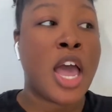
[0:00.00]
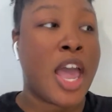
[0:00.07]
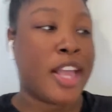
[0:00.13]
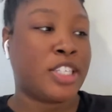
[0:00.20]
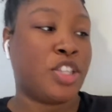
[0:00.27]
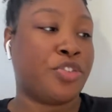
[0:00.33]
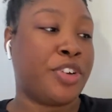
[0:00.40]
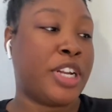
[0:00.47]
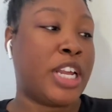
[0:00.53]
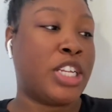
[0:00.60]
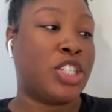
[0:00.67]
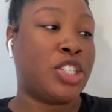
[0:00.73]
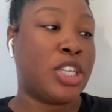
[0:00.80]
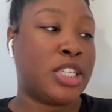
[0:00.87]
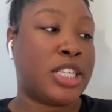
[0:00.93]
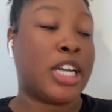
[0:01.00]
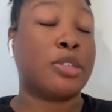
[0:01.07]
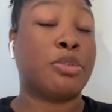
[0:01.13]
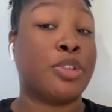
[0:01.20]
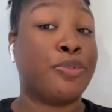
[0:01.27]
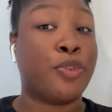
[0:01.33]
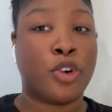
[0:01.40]
It's a 3-day detox
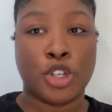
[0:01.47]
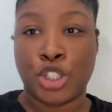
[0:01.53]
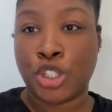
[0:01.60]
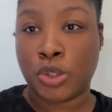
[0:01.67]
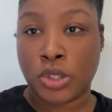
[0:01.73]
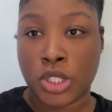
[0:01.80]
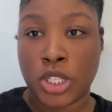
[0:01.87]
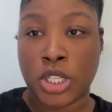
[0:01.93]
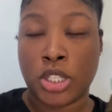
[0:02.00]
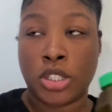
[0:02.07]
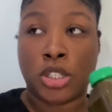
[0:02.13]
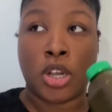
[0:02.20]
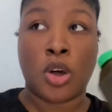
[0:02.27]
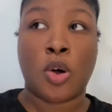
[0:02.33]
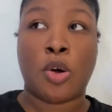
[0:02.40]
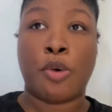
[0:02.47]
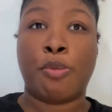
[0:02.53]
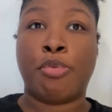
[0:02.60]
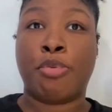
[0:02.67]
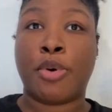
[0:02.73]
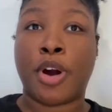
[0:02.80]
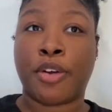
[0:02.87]
with 4 juices. So
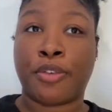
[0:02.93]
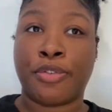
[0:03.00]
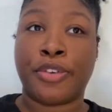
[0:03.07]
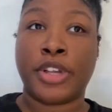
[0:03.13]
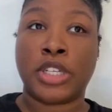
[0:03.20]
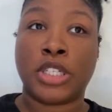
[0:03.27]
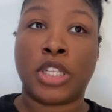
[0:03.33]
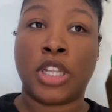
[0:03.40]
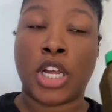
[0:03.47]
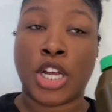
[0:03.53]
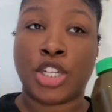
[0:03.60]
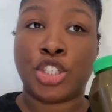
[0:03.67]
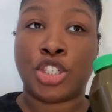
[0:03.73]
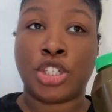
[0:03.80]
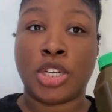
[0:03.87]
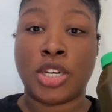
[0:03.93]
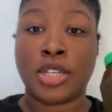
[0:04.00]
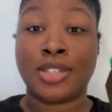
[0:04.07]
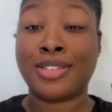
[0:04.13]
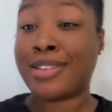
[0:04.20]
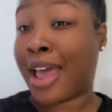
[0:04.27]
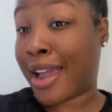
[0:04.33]
breakfast, lunch,
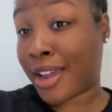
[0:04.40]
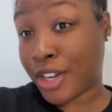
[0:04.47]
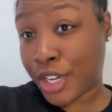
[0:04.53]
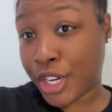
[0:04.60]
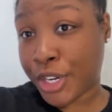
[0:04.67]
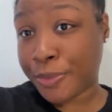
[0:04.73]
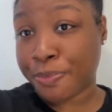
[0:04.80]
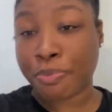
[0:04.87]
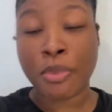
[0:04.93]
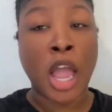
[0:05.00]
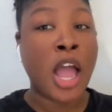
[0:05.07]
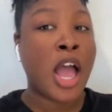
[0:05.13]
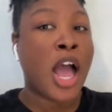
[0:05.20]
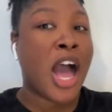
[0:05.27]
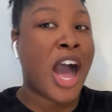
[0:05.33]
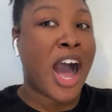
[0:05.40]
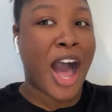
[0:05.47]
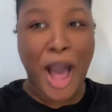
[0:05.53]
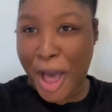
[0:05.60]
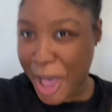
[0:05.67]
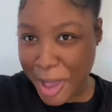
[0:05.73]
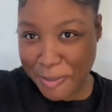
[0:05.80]
snack, and dinner.
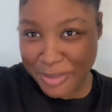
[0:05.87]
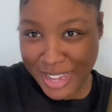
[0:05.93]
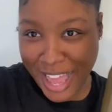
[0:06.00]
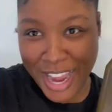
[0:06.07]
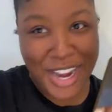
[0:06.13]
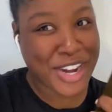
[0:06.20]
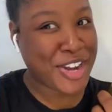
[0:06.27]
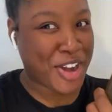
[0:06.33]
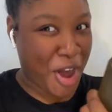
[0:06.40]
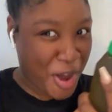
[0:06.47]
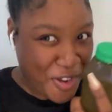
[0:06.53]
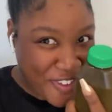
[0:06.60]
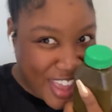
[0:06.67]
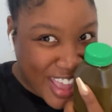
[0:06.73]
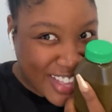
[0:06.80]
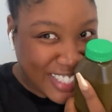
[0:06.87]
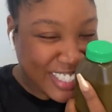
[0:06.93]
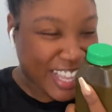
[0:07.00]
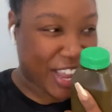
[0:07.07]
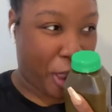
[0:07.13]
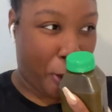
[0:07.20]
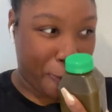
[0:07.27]
I'm like nervous,
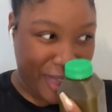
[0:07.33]
like, oh